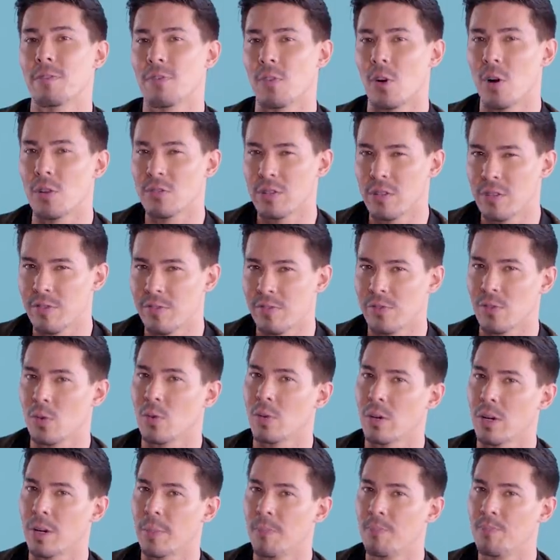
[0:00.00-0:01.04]
to fall to the
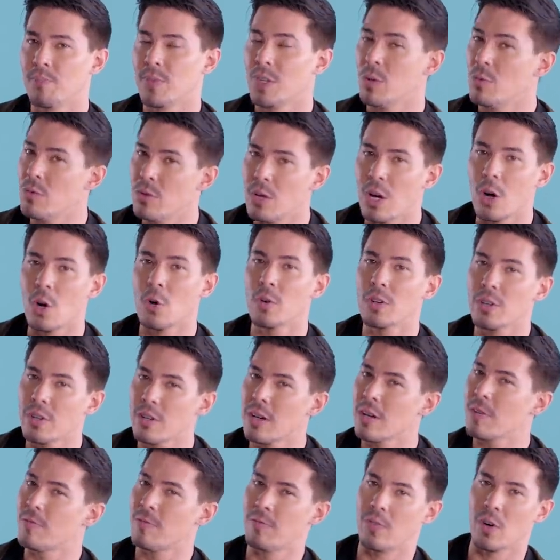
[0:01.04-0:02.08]
floor, you know you're
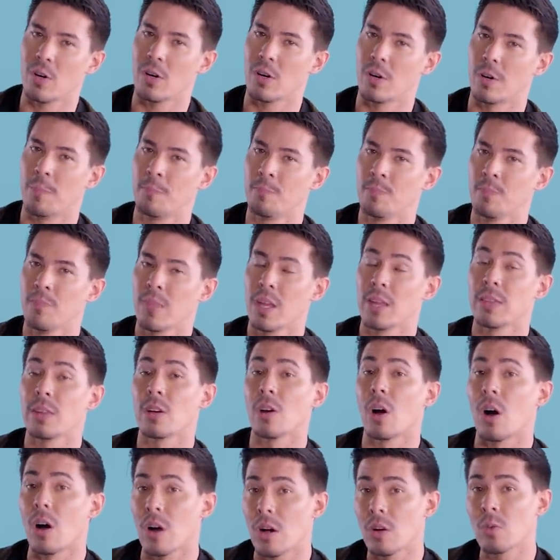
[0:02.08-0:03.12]
gonna fall.
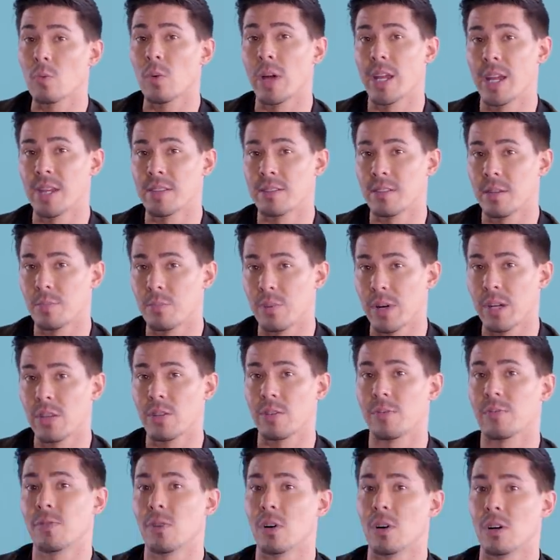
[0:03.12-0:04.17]
There are ways to
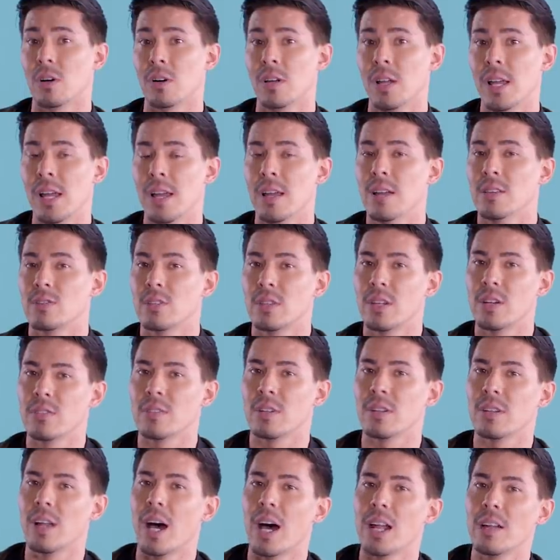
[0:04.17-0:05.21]
break your fall. So
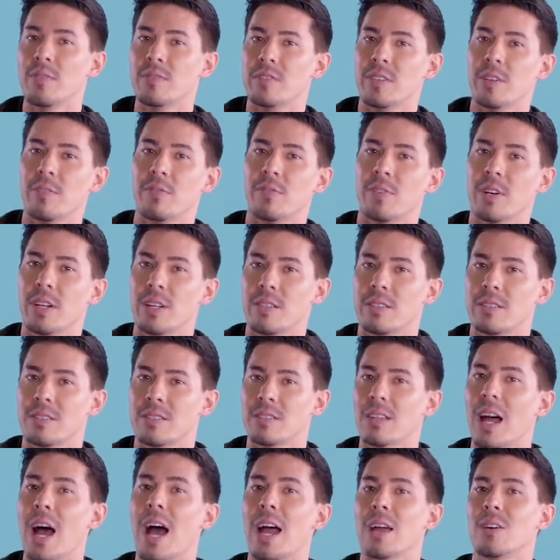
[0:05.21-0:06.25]
there's a lot of different
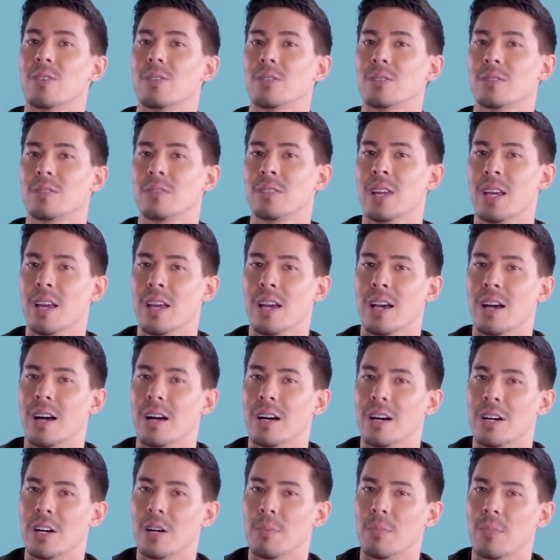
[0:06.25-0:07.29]
styles
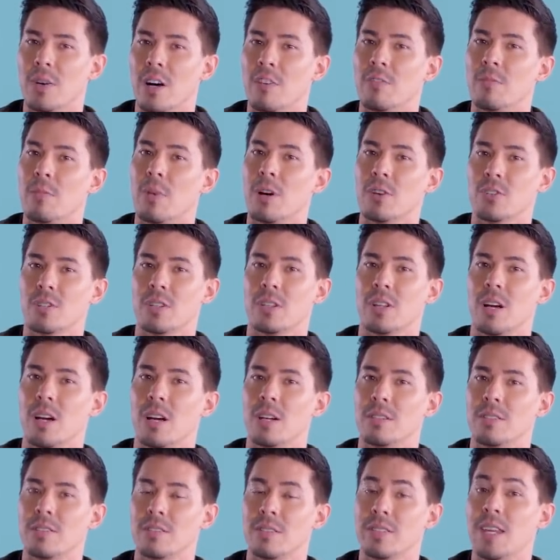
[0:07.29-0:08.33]
of martial
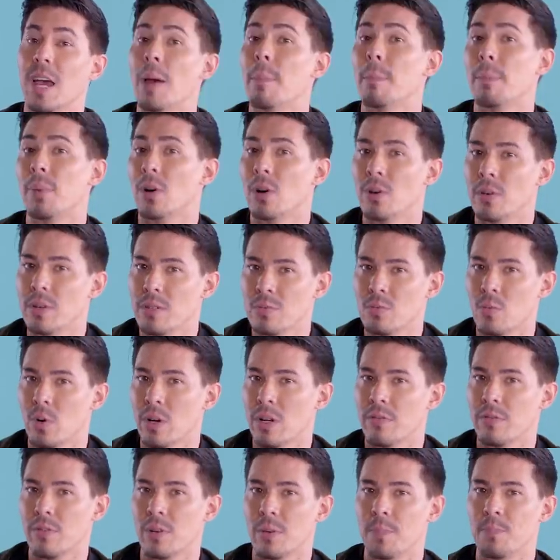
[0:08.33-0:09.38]
arts. Kempo is
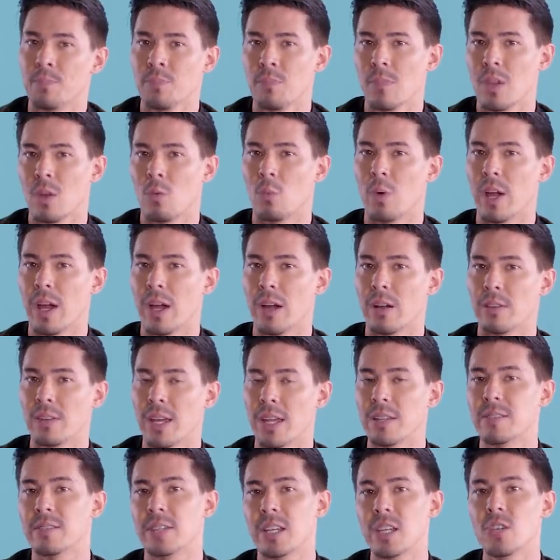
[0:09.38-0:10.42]
one of them, where
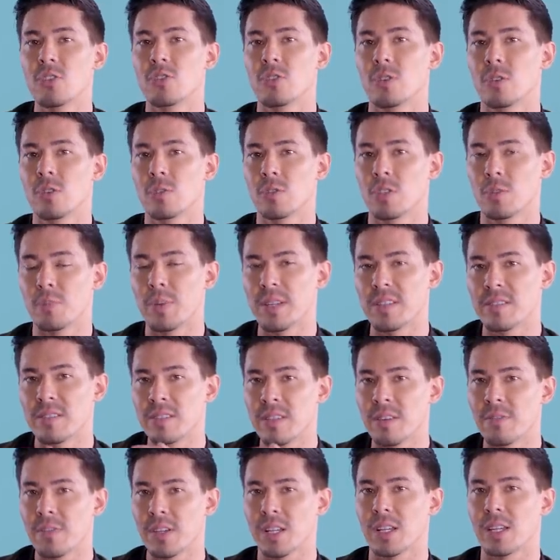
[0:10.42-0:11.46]
they teach you
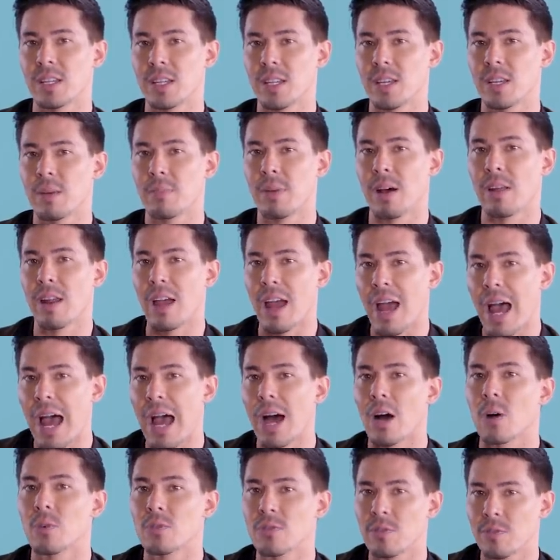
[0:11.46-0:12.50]
specifically about
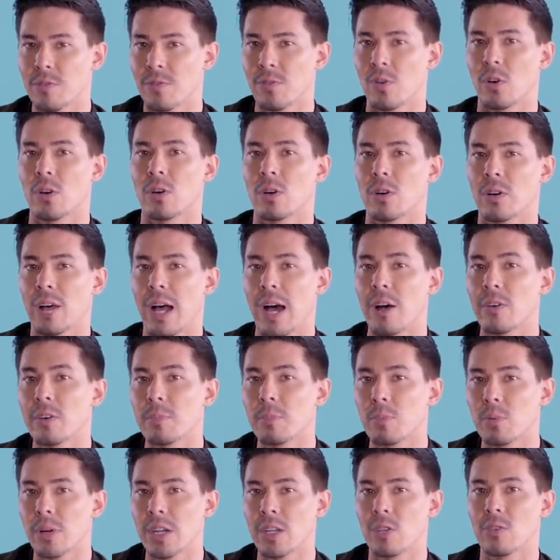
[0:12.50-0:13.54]
how to fall, how
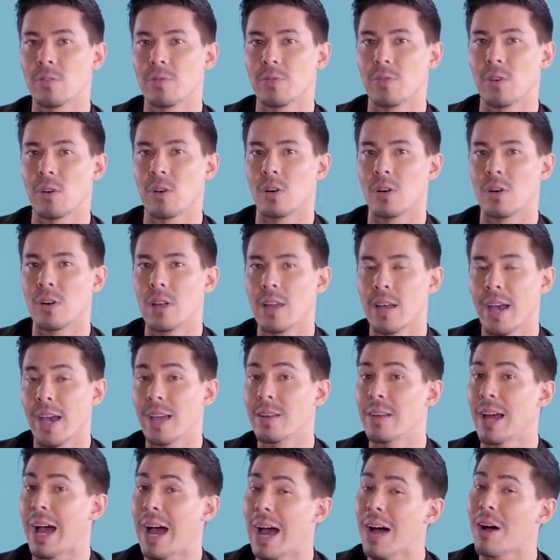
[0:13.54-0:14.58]
to break your fall,
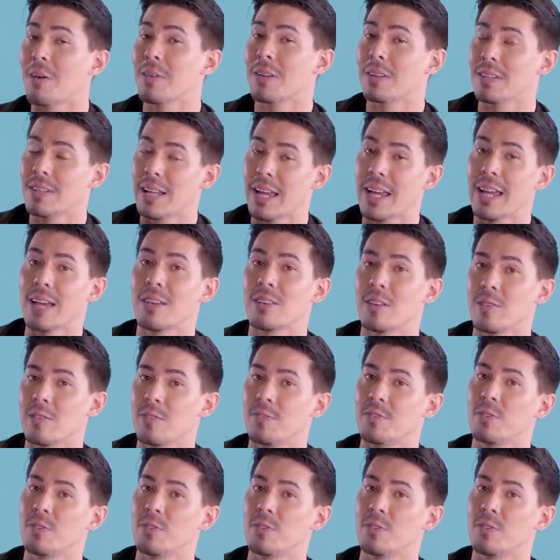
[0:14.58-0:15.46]
and how to land on the